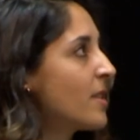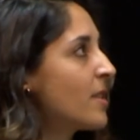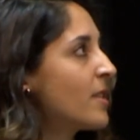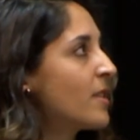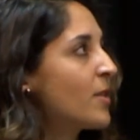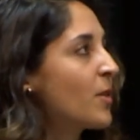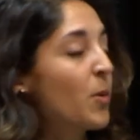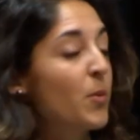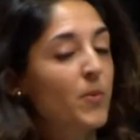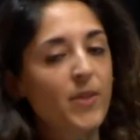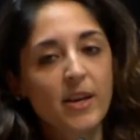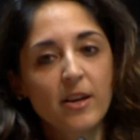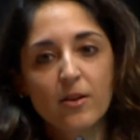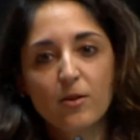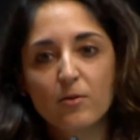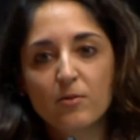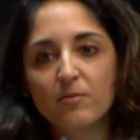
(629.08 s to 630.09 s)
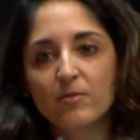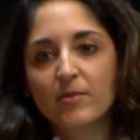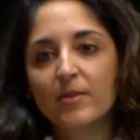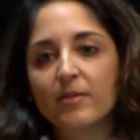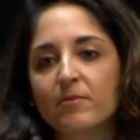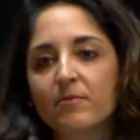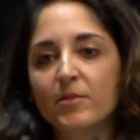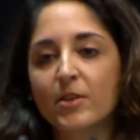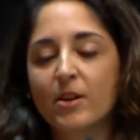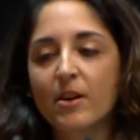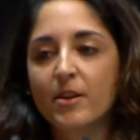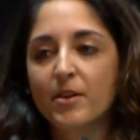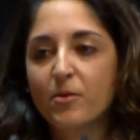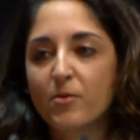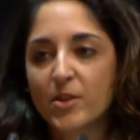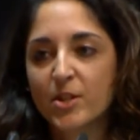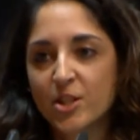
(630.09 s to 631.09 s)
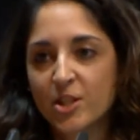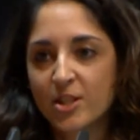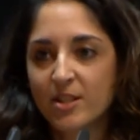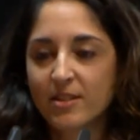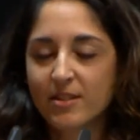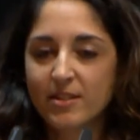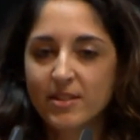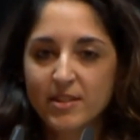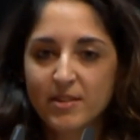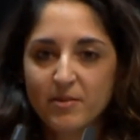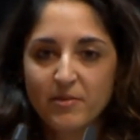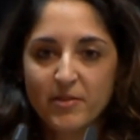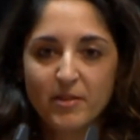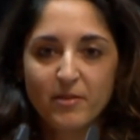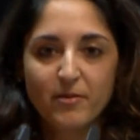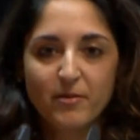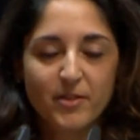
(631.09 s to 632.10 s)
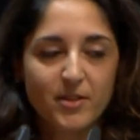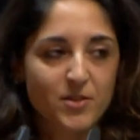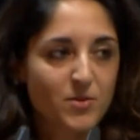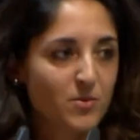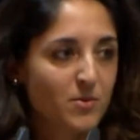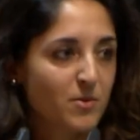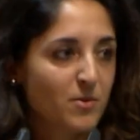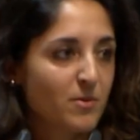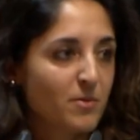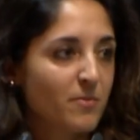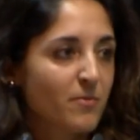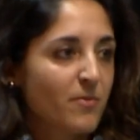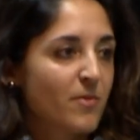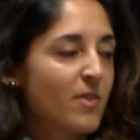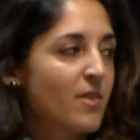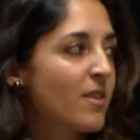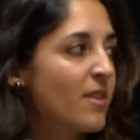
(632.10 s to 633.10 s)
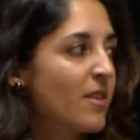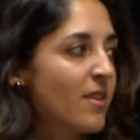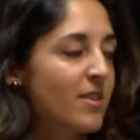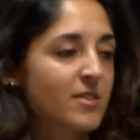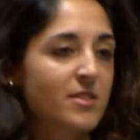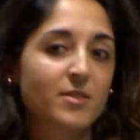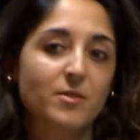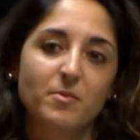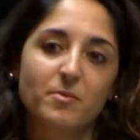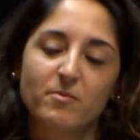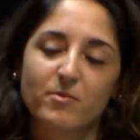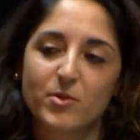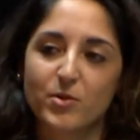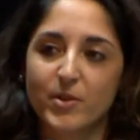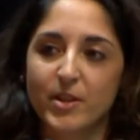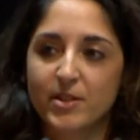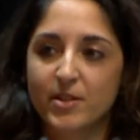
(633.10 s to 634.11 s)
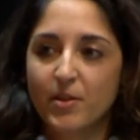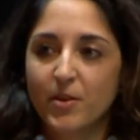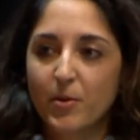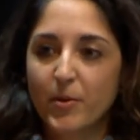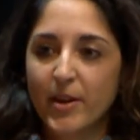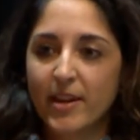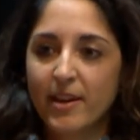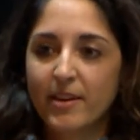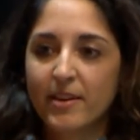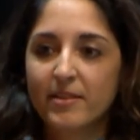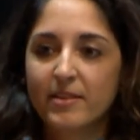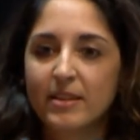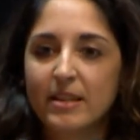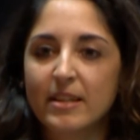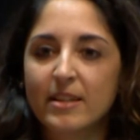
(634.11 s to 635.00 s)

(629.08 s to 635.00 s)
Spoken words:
So thank you. If there are any questions, feel free to ask during the Q&A.